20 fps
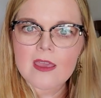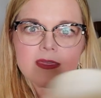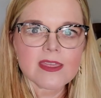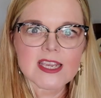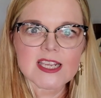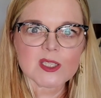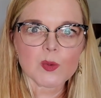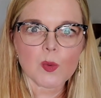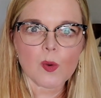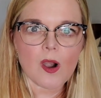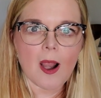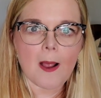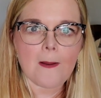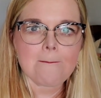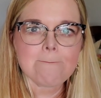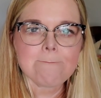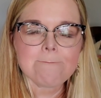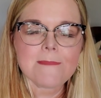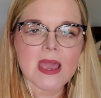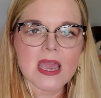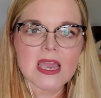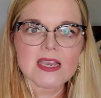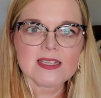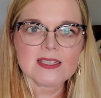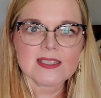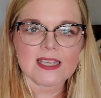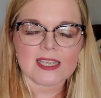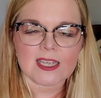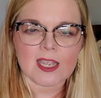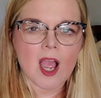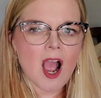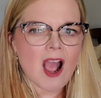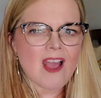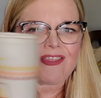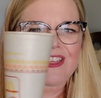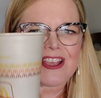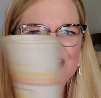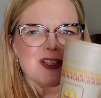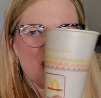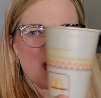These were amazing.
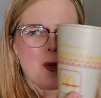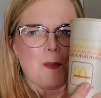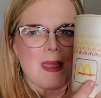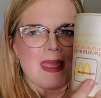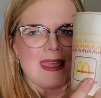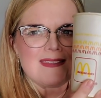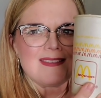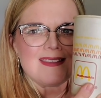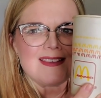They don't make